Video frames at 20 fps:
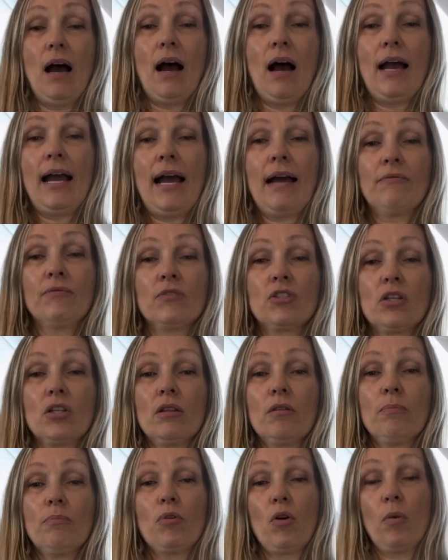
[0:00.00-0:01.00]
I haven't done
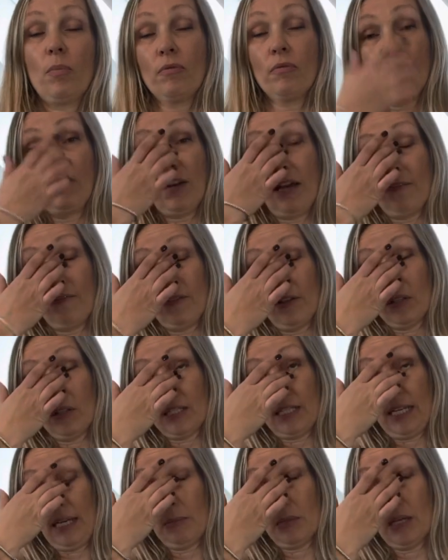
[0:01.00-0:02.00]
the proper flat fell
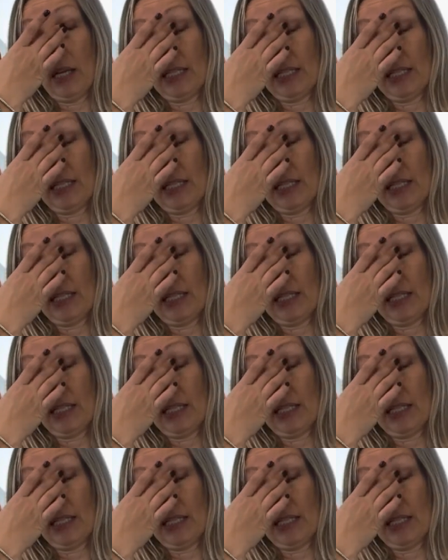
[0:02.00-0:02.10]
seamed.